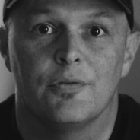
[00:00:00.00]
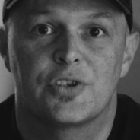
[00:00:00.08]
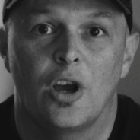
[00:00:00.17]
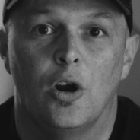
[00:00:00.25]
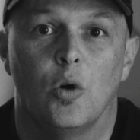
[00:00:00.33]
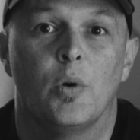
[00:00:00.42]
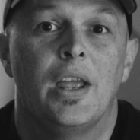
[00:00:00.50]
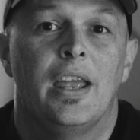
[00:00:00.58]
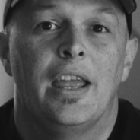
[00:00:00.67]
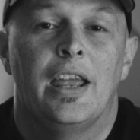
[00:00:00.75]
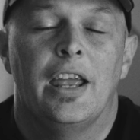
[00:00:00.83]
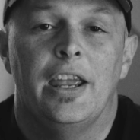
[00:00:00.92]
So
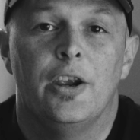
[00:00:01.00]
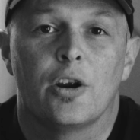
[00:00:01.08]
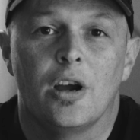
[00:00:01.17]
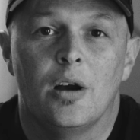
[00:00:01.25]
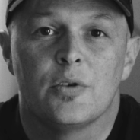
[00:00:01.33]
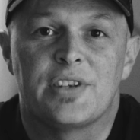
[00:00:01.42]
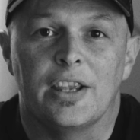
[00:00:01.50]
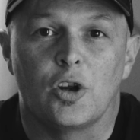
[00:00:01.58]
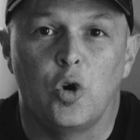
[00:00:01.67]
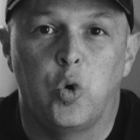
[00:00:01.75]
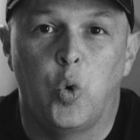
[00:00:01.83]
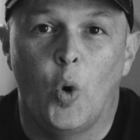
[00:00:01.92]
here goes a
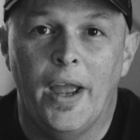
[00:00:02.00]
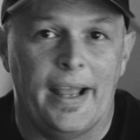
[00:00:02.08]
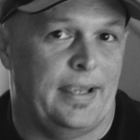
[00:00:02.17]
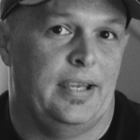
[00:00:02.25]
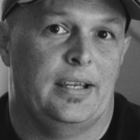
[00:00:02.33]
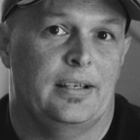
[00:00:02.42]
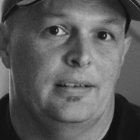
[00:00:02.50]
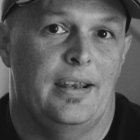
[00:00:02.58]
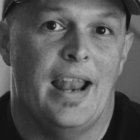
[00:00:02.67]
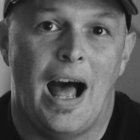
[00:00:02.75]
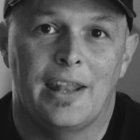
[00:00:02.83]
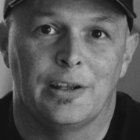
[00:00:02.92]
quick,
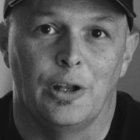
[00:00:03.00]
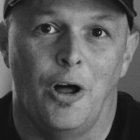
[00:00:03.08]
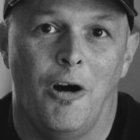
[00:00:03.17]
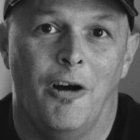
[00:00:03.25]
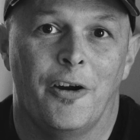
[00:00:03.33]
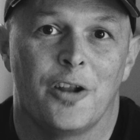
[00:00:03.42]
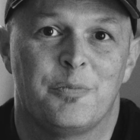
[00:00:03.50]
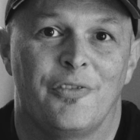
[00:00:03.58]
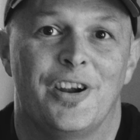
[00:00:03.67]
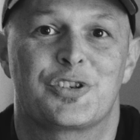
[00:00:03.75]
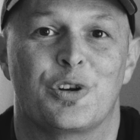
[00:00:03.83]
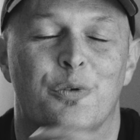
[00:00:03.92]
not long,
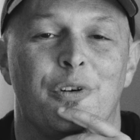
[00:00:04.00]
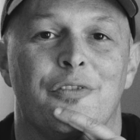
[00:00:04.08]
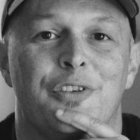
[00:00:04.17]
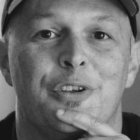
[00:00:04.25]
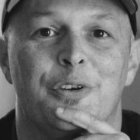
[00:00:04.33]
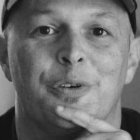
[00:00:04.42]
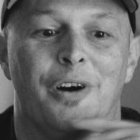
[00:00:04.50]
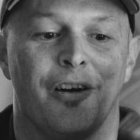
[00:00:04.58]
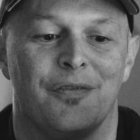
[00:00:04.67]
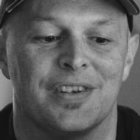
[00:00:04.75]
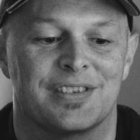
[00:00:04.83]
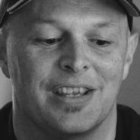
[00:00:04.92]
unprofessional review
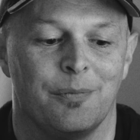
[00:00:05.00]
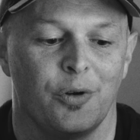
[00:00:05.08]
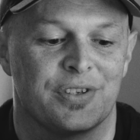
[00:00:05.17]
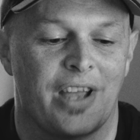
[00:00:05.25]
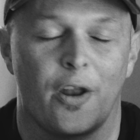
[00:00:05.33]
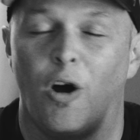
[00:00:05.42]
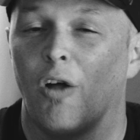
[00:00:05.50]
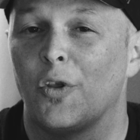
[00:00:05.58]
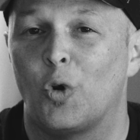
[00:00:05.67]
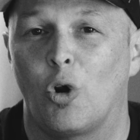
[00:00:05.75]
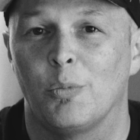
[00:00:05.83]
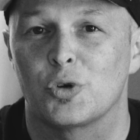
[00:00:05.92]
of this gimbal. It's got all the
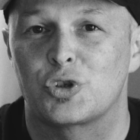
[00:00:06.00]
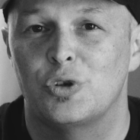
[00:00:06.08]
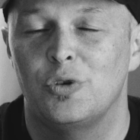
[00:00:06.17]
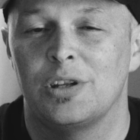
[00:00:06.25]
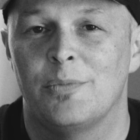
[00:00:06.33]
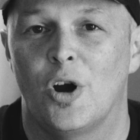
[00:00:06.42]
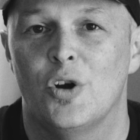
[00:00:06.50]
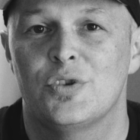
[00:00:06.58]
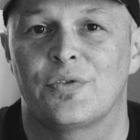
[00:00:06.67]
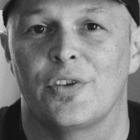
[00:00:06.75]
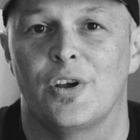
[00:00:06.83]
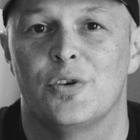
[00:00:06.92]
normal shooting
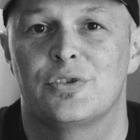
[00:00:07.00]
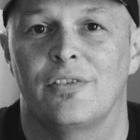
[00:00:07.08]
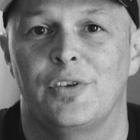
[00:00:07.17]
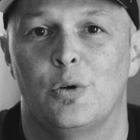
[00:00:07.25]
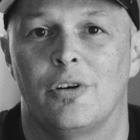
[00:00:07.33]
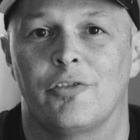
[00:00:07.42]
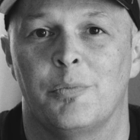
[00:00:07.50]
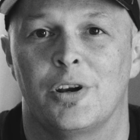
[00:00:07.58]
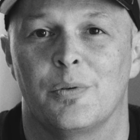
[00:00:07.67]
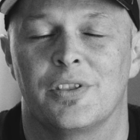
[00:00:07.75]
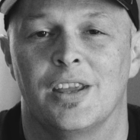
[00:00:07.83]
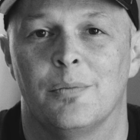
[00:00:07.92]
modes for those of you who are familiar
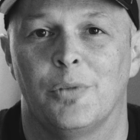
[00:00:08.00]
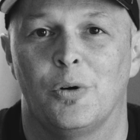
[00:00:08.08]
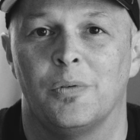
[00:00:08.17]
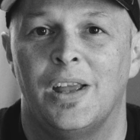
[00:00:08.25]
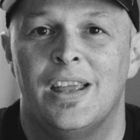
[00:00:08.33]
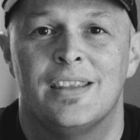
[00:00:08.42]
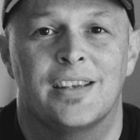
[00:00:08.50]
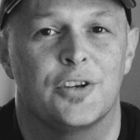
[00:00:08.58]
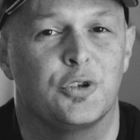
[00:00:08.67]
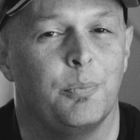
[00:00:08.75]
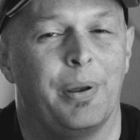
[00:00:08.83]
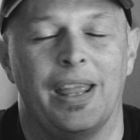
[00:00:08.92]
with gimbal. It's
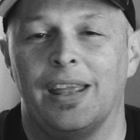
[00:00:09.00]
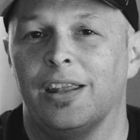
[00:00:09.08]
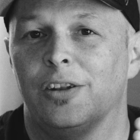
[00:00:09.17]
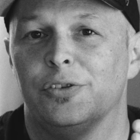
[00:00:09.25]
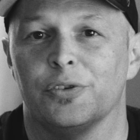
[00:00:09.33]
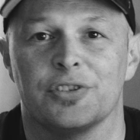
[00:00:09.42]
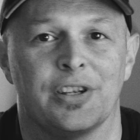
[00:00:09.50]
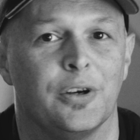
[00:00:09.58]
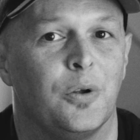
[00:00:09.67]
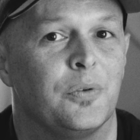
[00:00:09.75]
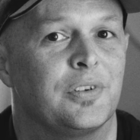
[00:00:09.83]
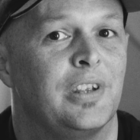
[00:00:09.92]
got your pan, your
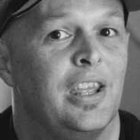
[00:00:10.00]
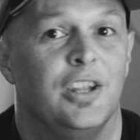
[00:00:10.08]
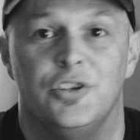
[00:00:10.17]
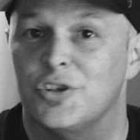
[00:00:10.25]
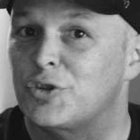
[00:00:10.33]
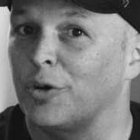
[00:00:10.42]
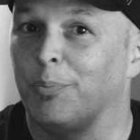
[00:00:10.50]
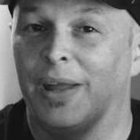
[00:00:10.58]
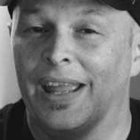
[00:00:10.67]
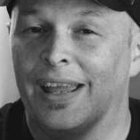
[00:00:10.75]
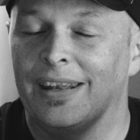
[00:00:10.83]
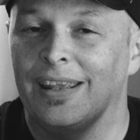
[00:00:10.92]
tilt, just your
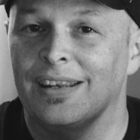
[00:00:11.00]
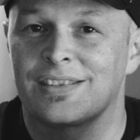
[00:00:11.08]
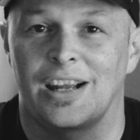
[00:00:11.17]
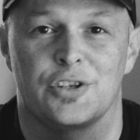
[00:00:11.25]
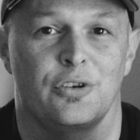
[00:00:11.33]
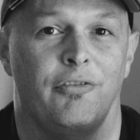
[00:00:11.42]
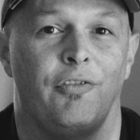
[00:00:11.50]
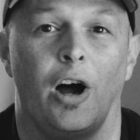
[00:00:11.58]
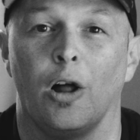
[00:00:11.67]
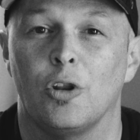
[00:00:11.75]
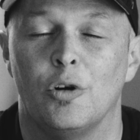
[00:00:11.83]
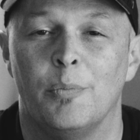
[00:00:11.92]
panning. It's got your
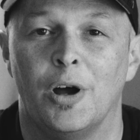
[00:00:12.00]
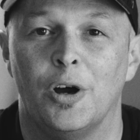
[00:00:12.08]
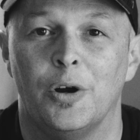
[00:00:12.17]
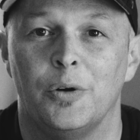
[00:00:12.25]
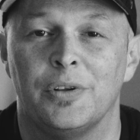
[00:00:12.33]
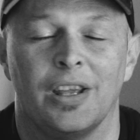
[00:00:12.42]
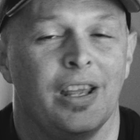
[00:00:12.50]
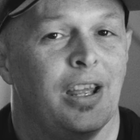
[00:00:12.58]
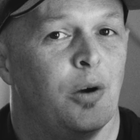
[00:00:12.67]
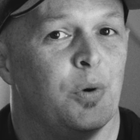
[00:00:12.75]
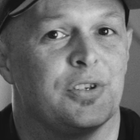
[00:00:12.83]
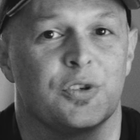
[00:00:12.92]
follow mode,
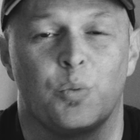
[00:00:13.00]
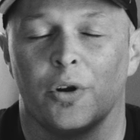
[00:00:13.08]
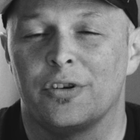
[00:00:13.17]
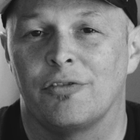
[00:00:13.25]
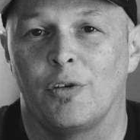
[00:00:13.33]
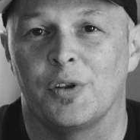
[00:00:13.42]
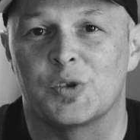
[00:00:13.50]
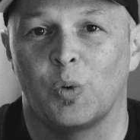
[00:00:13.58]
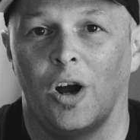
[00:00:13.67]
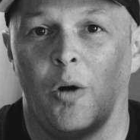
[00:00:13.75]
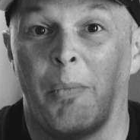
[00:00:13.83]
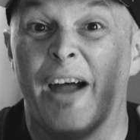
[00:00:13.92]
which is wonderful as
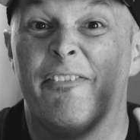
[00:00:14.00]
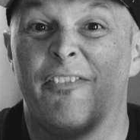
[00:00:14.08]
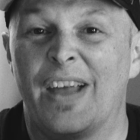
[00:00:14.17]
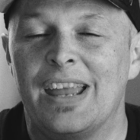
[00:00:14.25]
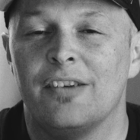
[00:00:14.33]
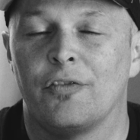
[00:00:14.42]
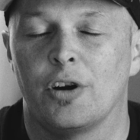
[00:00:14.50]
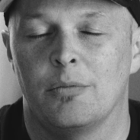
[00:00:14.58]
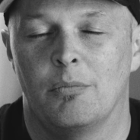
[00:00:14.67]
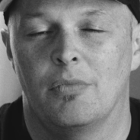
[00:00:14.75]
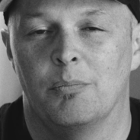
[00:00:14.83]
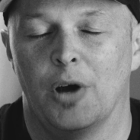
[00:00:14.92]
well. My
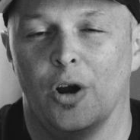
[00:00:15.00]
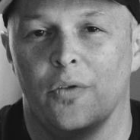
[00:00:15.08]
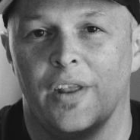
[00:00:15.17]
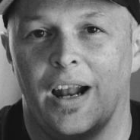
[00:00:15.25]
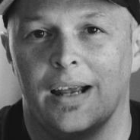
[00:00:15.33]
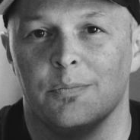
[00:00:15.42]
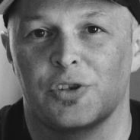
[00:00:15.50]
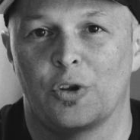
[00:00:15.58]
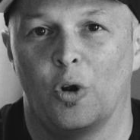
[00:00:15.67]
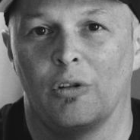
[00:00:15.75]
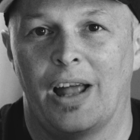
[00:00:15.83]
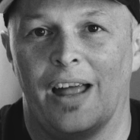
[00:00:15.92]
favorite mode that I'm
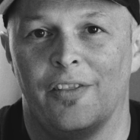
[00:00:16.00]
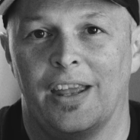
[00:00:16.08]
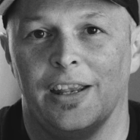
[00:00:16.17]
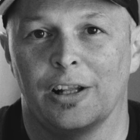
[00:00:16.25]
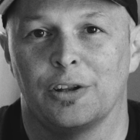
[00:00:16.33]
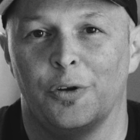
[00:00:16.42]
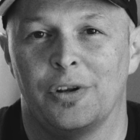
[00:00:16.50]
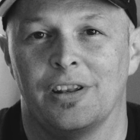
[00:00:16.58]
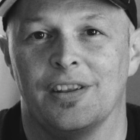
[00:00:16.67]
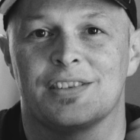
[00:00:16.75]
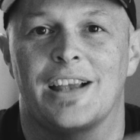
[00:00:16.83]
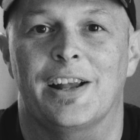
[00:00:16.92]
so glad they included
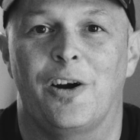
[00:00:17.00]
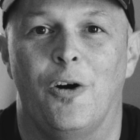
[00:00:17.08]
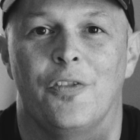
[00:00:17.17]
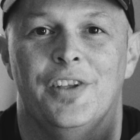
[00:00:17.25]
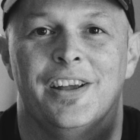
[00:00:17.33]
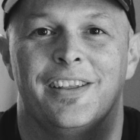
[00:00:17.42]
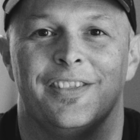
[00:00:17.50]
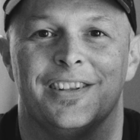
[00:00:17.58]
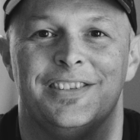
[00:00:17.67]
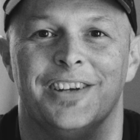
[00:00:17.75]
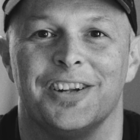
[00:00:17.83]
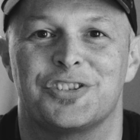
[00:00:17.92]
in this, I call it
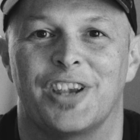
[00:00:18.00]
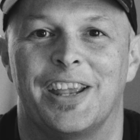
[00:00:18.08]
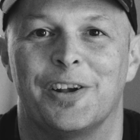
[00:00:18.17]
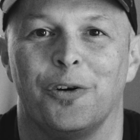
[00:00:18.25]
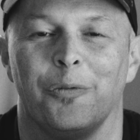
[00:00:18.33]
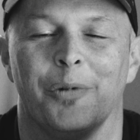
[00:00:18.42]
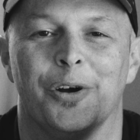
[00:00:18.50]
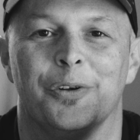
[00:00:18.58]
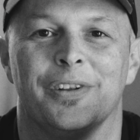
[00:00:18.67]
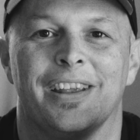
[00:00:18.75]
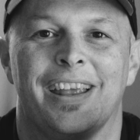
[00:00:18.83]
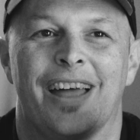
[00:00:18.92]
the Dutch angle
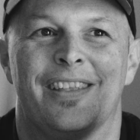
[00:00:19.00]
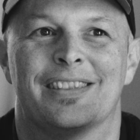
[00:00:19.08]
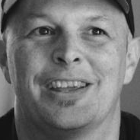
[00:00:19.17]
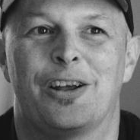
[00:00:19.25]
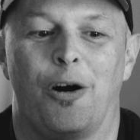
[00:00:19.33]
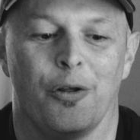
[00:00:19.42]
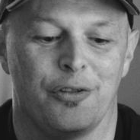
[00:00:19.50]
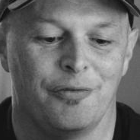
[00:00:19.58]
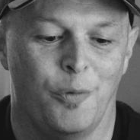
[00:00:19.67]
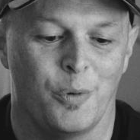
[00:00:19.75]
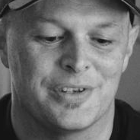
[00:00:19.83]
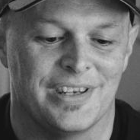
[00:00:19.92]
mode. I think they call it the
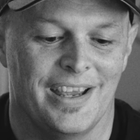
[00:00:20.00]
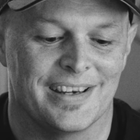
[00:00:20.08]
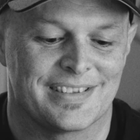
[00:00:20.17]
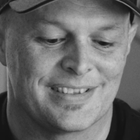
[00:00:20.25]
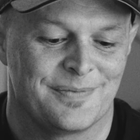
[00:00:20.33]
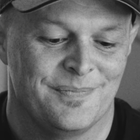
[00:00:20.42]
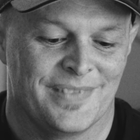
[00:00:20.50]
vortex.